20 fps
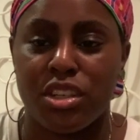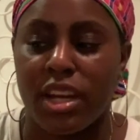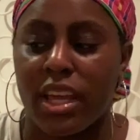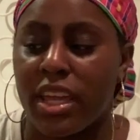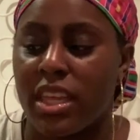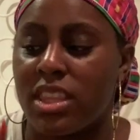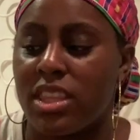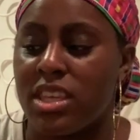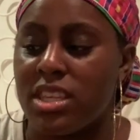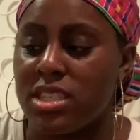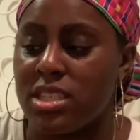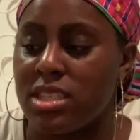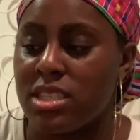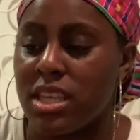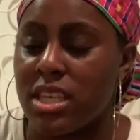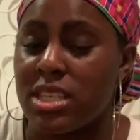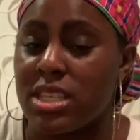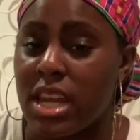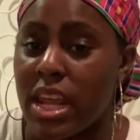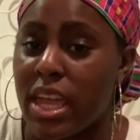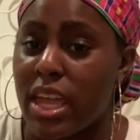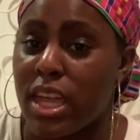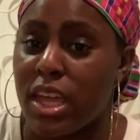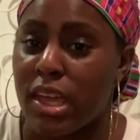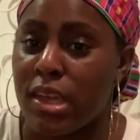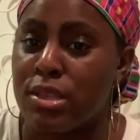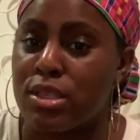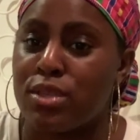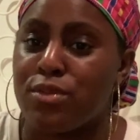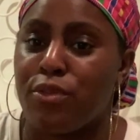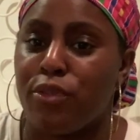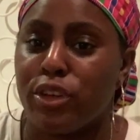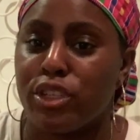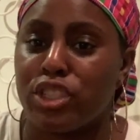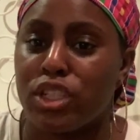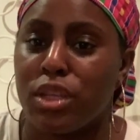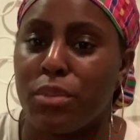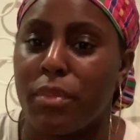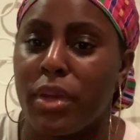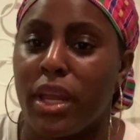Like, this is like, it's
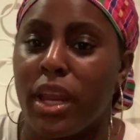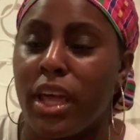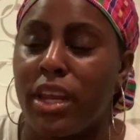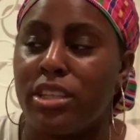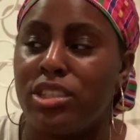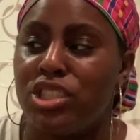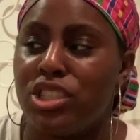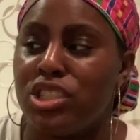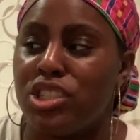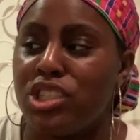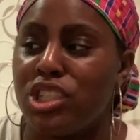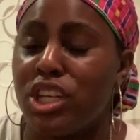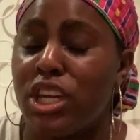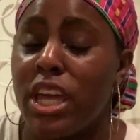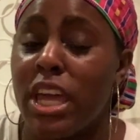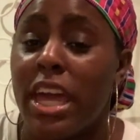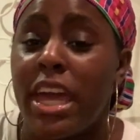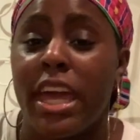freshly made out of ginger.